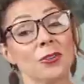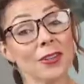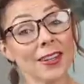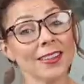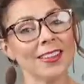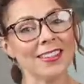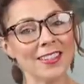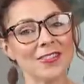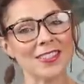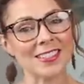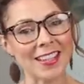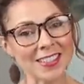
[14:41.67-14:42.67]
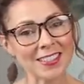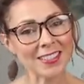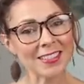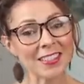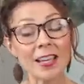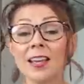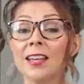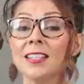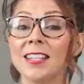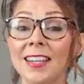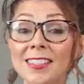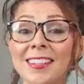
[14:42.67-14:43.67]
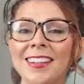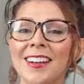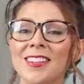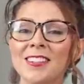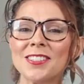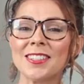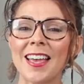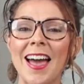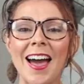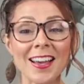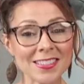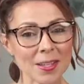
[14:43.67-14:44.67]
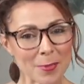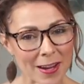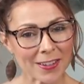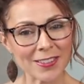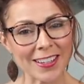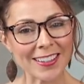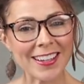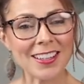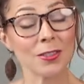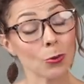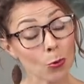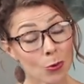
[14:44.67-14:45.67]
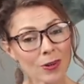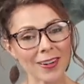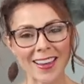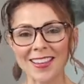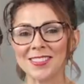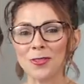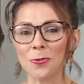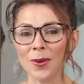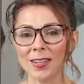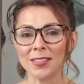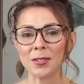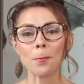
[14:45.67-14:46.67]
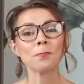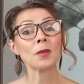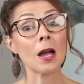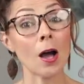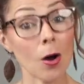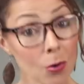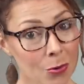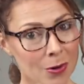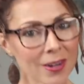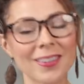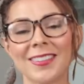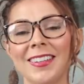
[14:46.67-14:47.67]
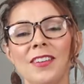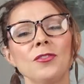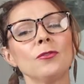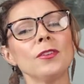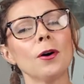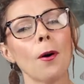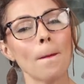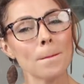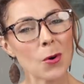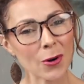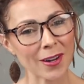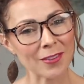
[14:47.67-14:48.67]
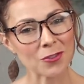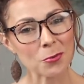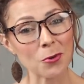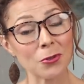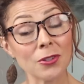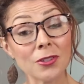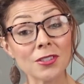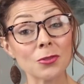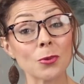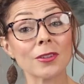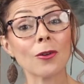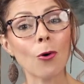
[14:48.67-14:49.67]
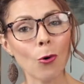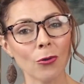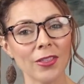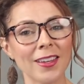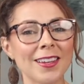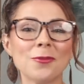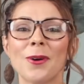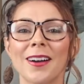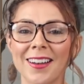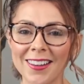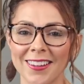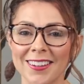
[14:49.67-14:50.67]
create the different sections, changing colors as the pattern dictates or as you wish. Or if you feel more comfortable, you can just work the whole thing in one color.